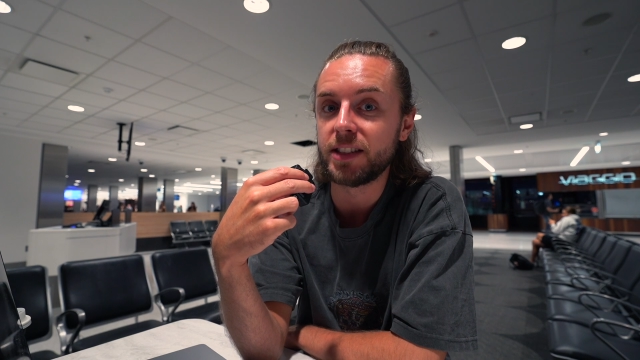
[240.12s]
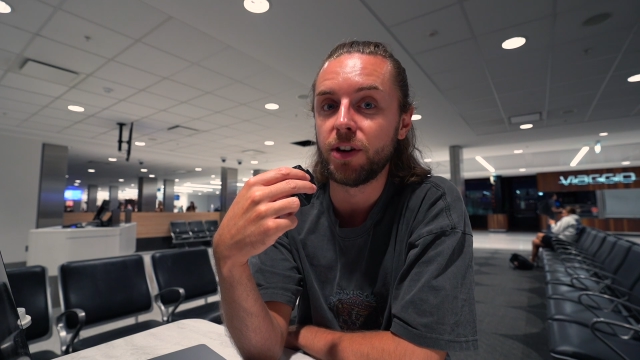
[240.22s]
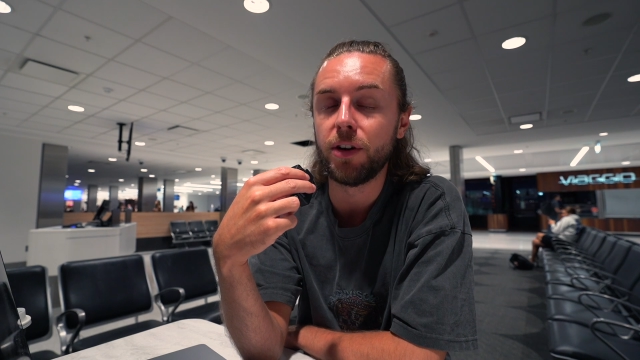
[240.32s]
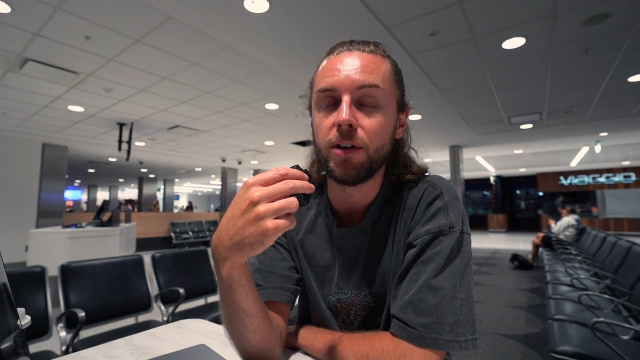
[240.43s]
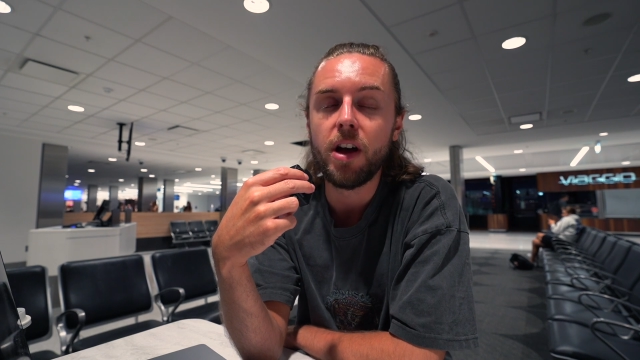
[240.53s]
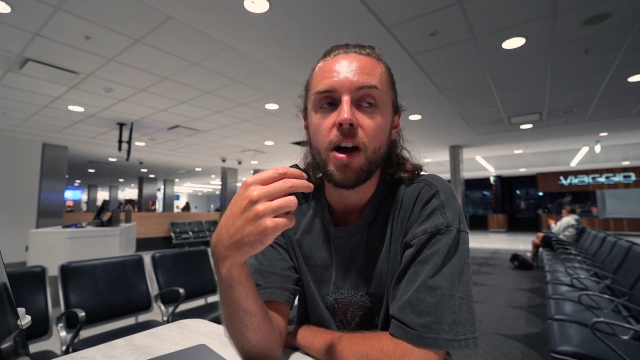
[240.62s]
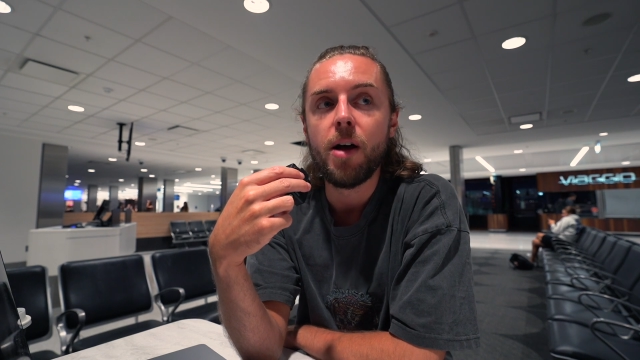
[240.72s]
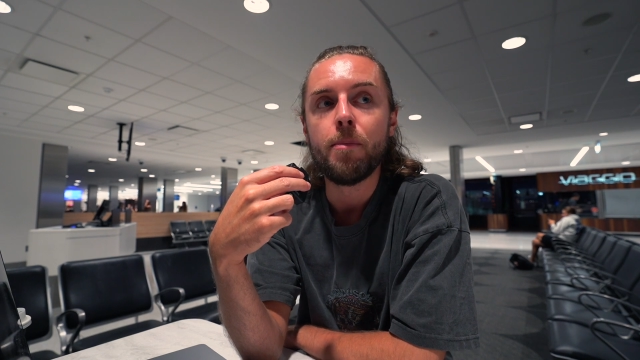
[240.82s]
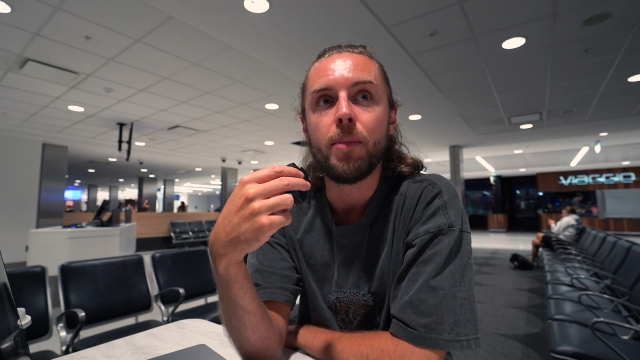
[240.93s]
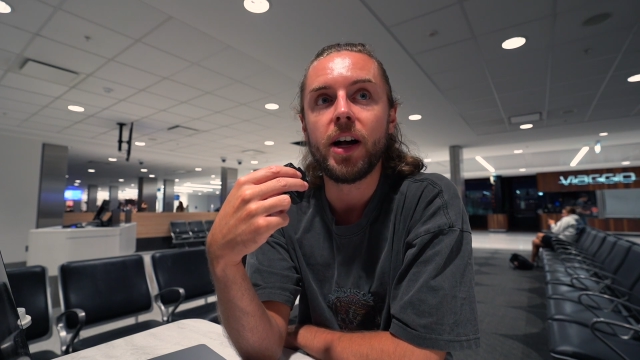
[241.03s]
So
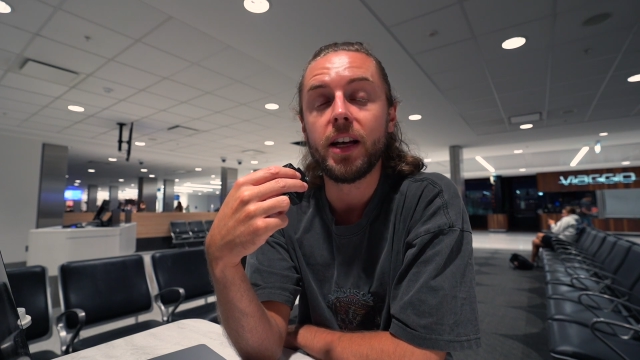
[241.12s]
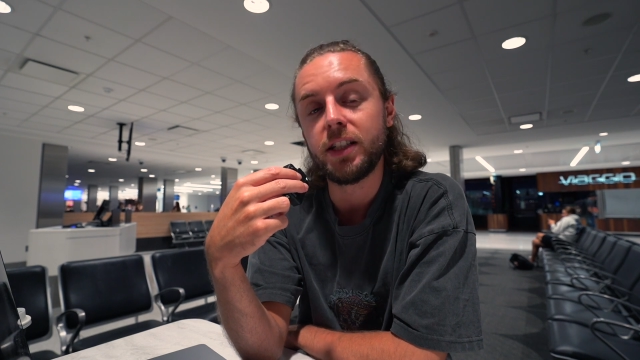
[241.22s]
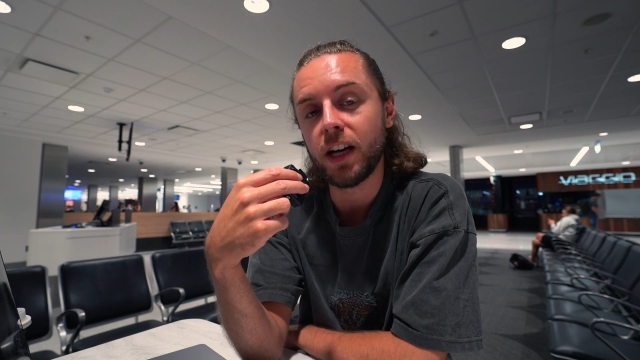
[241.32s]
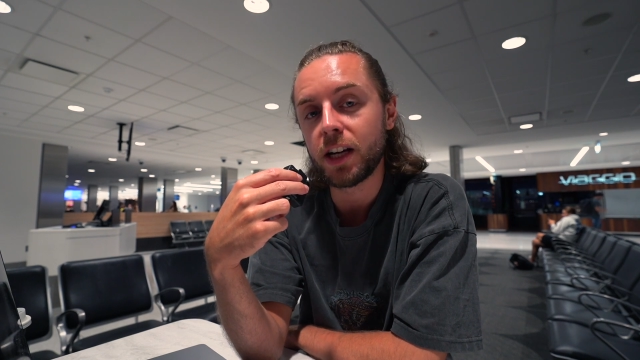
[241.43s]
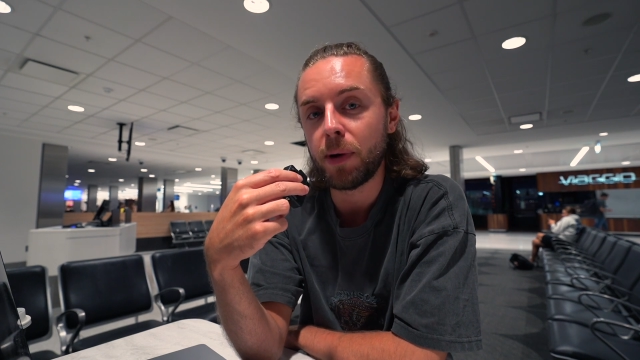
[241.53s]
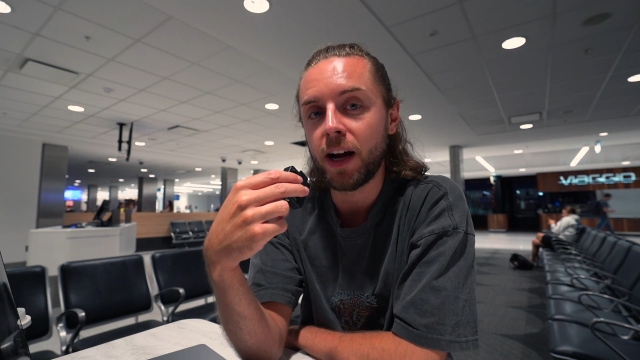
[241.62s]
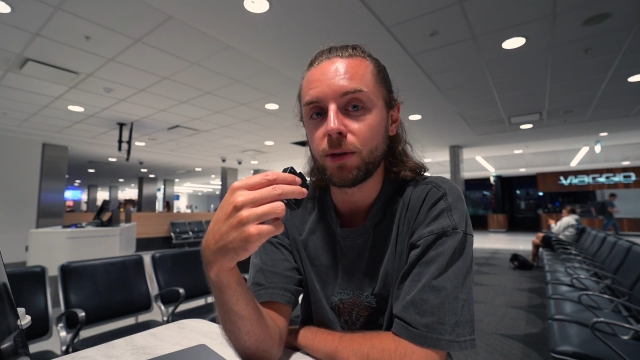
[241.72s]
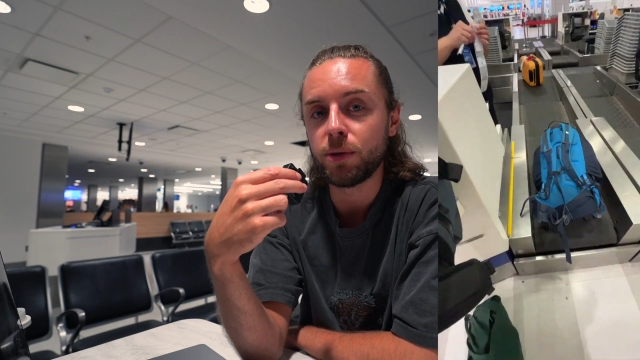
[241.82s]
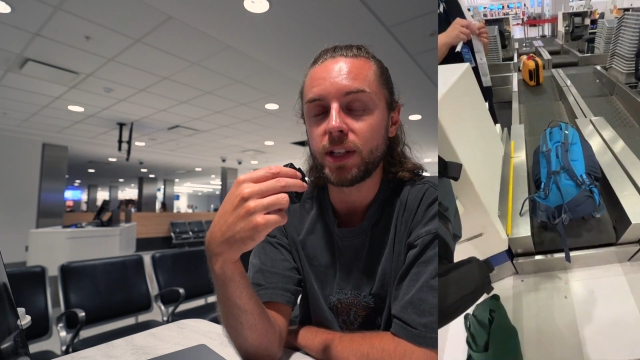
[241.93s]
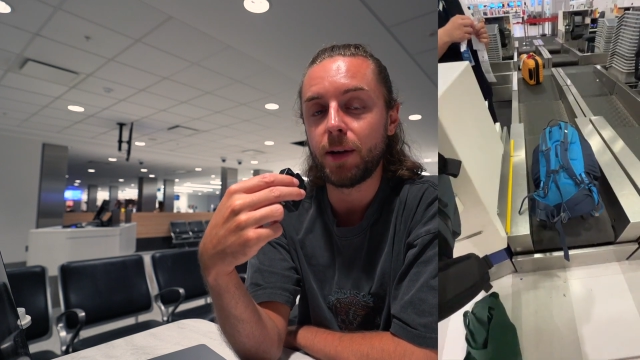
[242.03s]
my checked bag
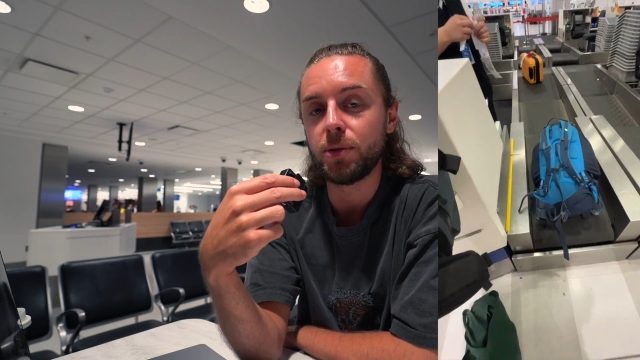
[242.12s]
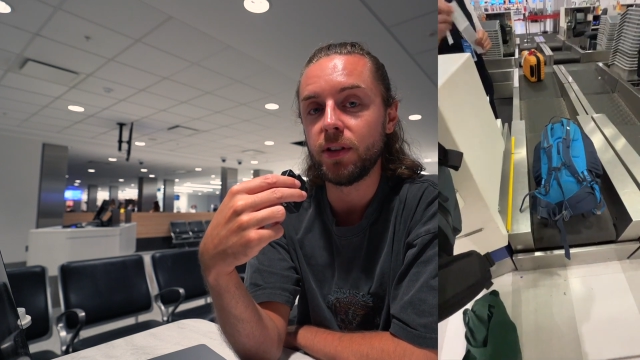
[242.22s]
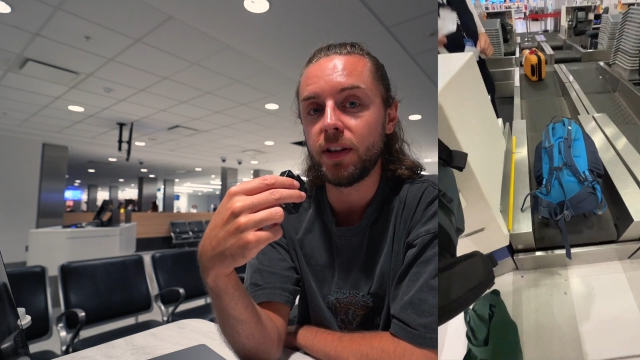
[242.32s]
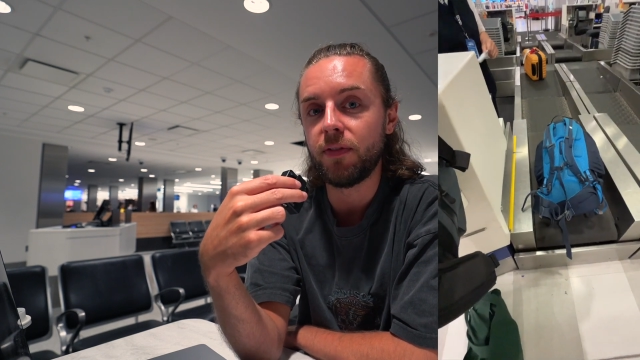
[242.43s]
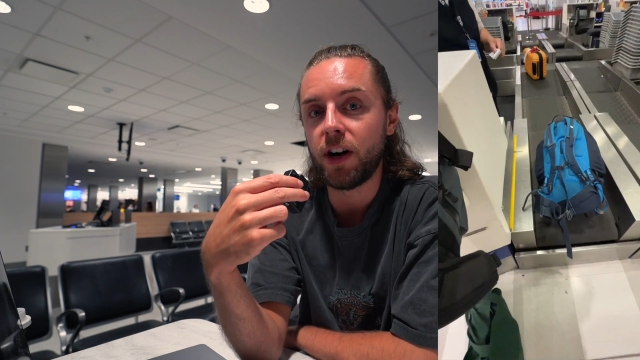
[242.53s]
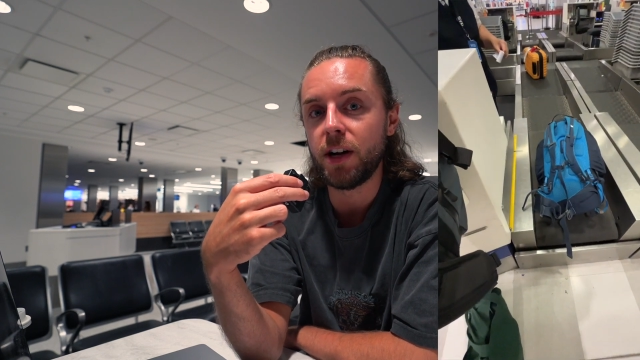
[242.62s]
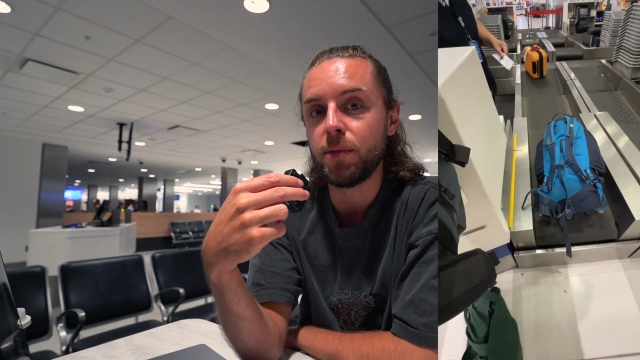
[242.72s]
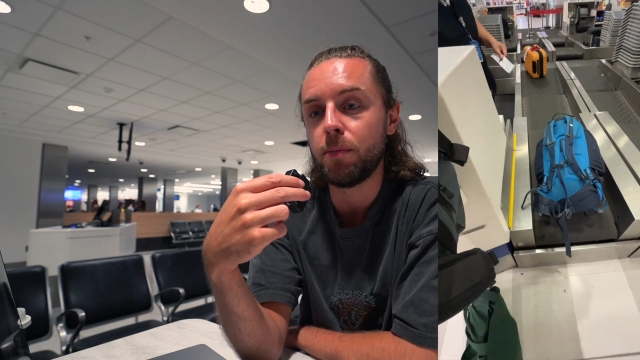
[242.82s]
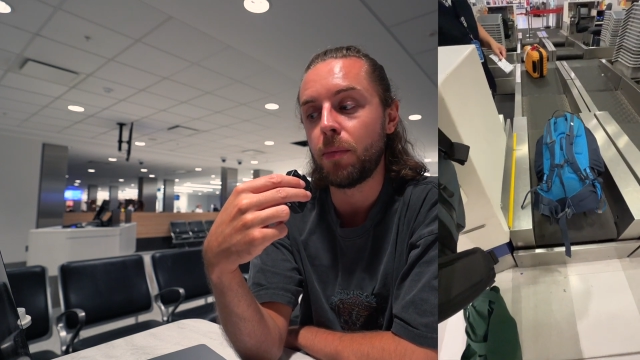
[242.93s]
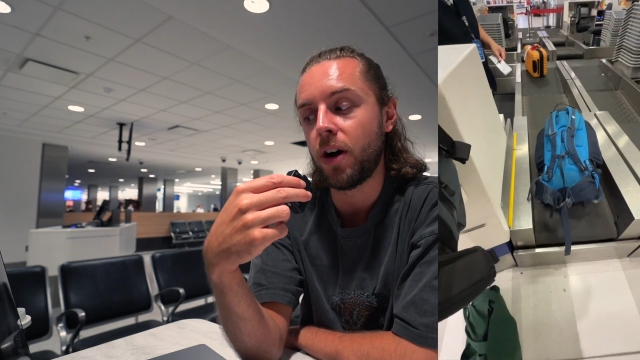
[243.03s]
was absolutely fine,
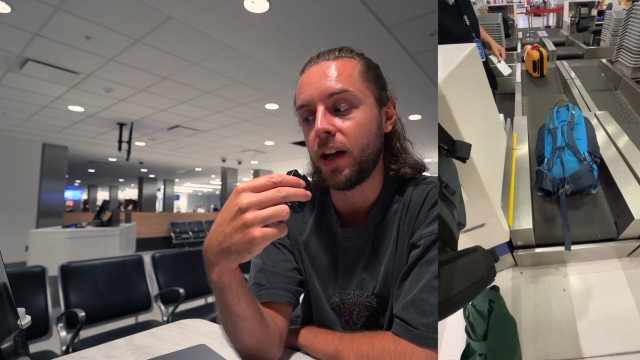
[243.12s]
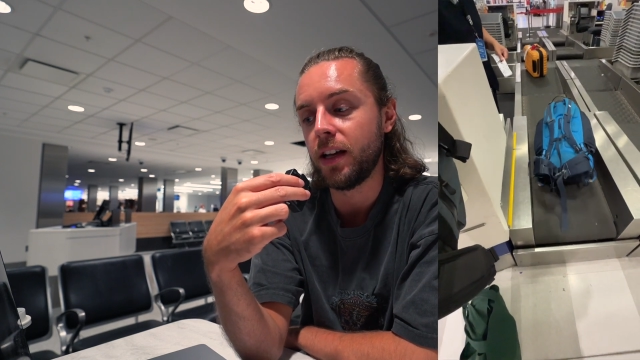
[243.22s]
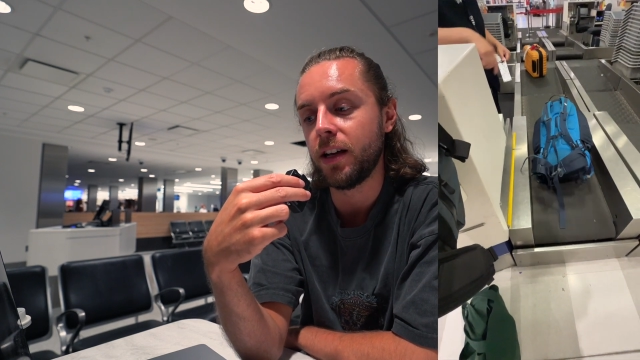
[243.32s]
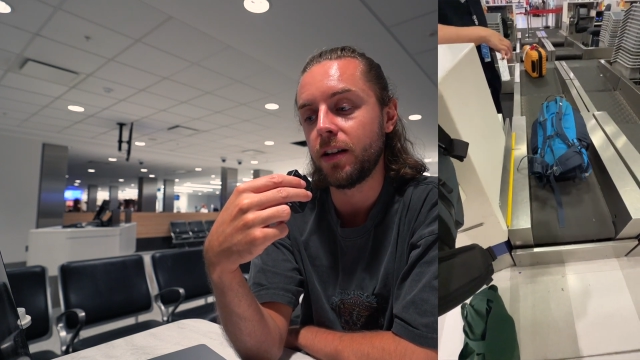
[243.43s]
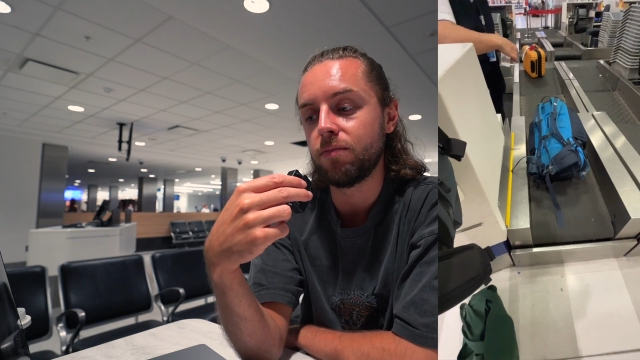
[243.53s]
but my